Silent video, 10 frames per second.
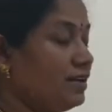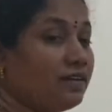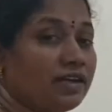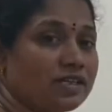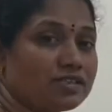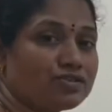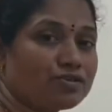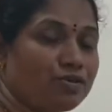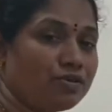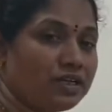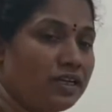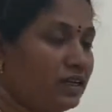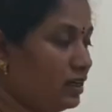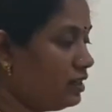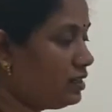Next, total
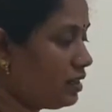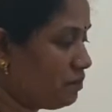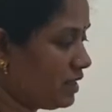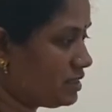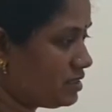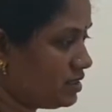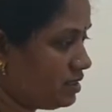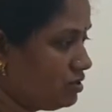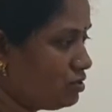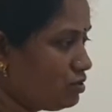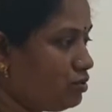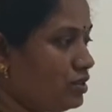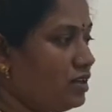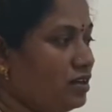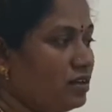lung capacity.
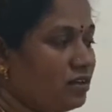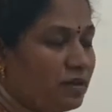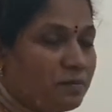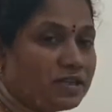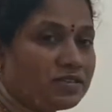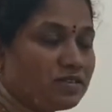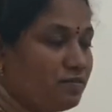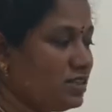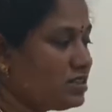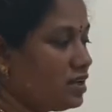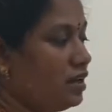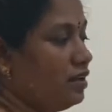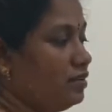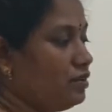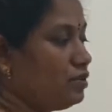Total lung capacity means
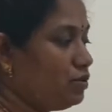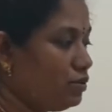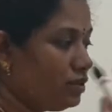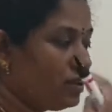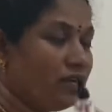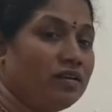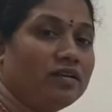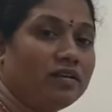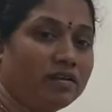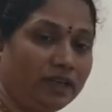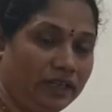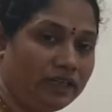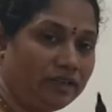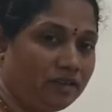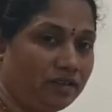the total
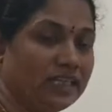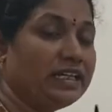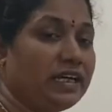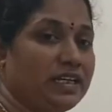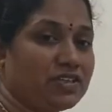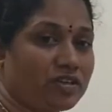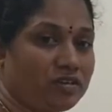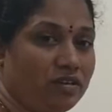inhalation.